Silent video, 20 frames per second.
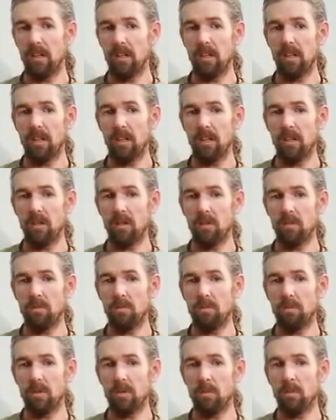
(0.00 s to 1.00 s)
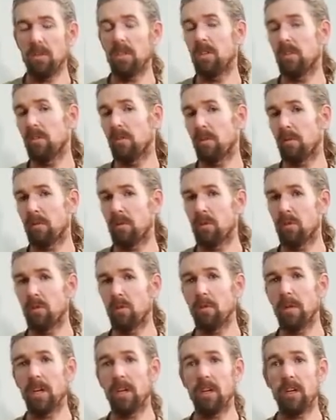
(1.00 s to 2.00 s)
that we deliver food to
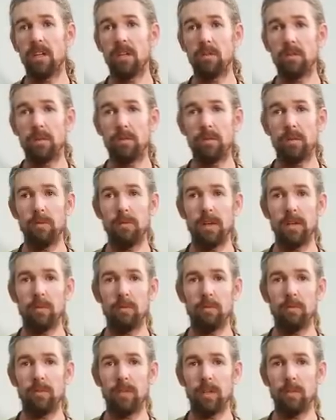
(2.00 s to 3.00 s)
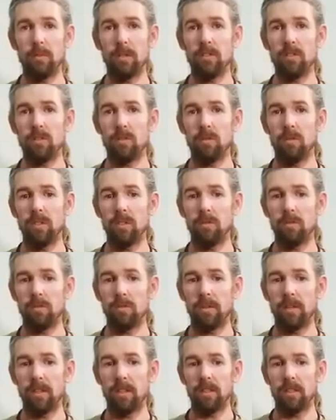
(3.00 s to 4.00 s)
about 150 families in the Williams
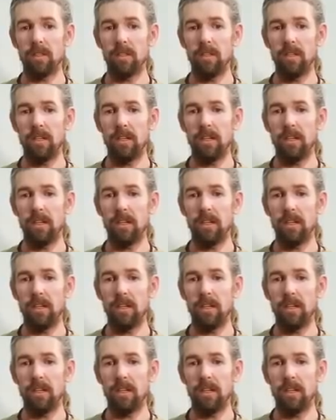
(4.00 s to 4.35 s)
Valley